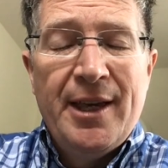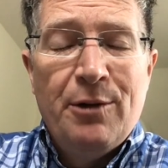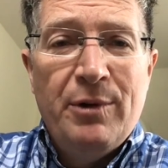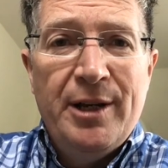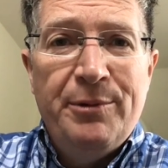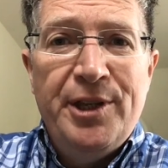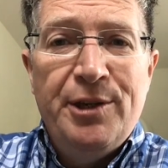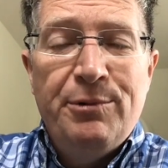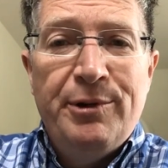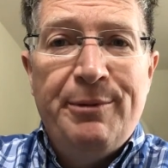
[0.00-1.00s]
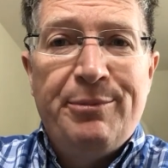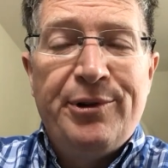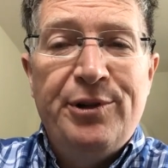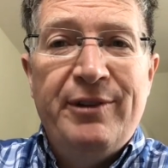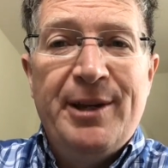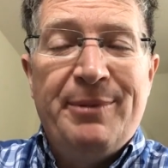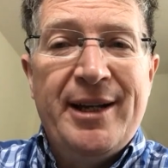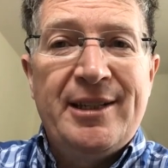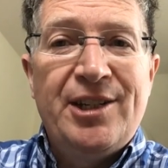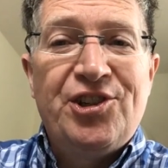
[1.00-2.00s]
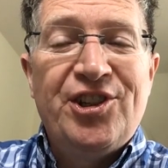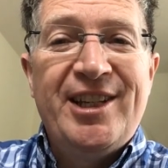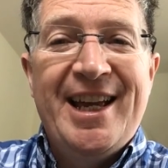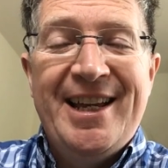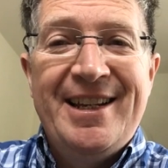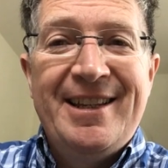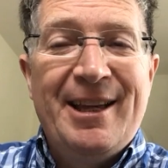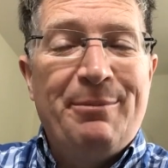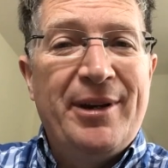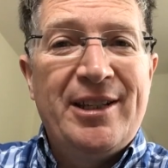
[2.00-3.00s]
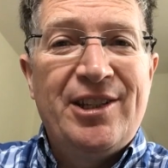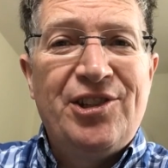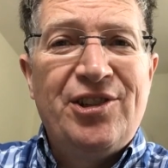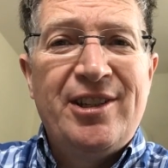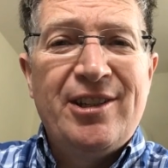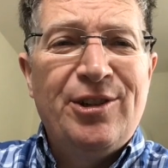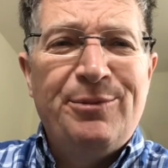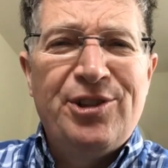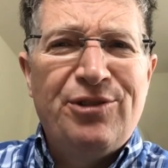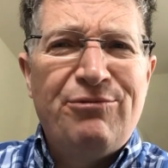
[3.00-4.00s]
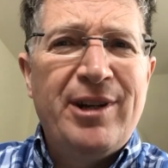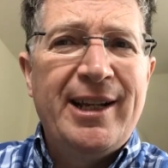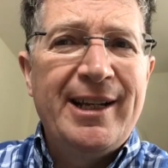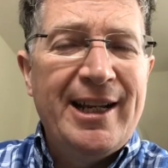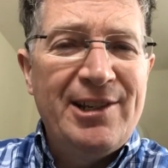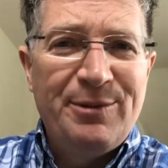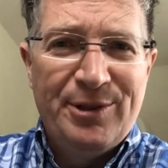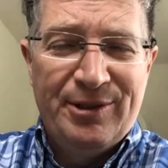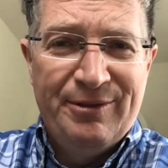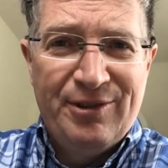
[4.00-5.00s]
where we were improving a passage, and again that passage is almost unrecognisable.